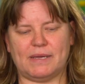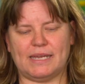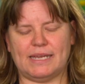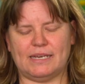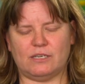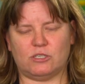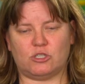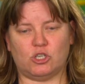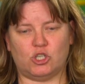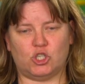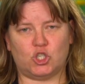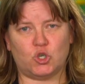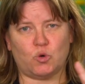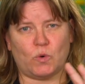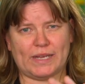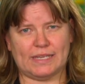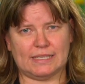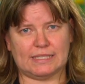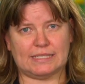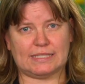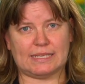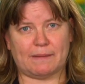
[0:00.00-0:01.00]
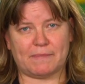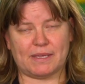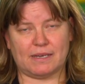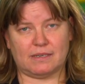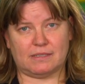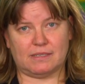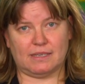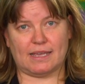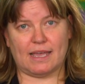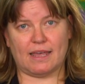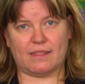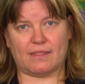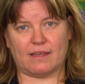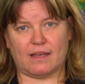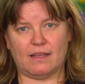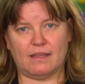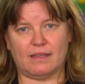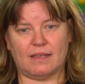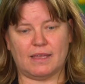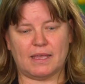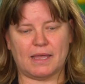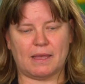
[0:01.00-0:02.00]
mean to join something
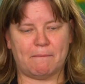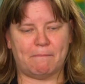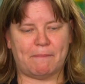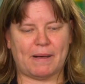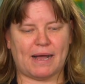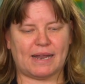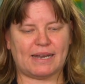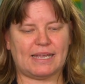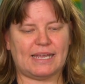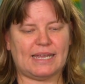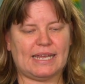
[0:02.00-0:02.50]
together, but